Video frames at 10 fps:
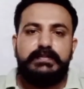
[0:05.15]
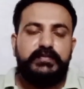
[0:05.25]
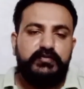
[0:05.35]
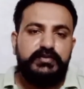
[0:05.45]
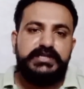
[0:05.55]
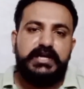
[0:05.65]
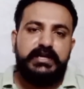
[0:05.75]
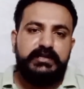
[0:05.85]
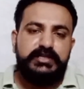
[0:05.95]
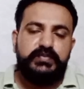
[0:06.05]
Before
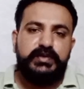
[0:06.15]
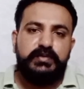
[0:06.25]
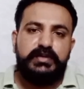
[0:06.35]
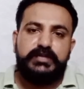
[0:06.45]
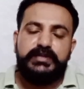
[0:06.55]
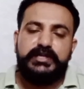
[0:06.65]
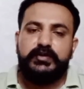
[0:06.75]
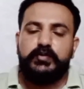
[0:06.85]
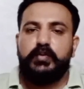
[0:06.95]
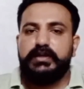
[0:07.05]
starting this video, let me
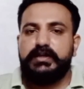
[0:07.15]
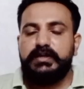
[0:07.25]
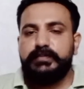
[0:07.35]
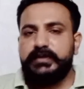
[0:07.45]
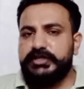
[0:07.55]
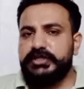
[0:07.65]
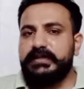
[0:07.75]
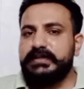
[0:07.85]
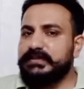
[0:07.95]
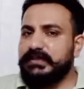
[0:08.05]
tell you one thing.
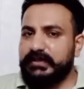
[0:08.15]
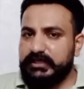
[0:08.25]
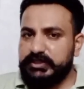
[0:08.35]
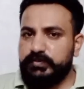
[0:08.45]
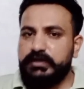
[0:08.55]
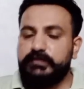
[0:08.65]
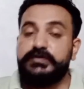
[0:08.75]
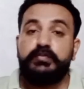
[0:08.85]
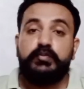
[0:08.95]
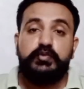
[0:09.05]
Prediction is a guesswork
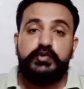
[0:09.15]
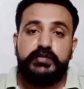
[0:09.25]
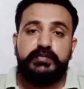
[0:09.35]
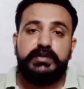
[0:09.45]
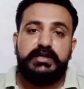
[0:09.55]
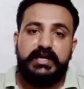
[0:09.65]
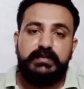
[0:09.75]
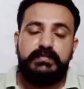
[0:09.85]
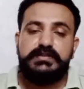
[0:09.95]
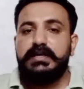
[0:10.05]
which most of the
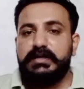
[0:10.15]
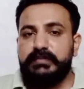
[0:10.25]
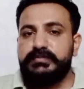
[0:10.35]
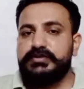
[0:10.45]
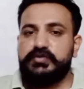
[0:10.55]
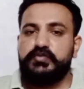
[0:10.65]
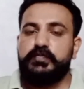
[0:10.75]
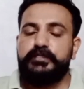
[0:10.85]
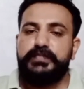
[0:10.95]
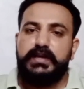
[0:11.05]
time comes
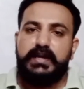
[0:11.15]
true.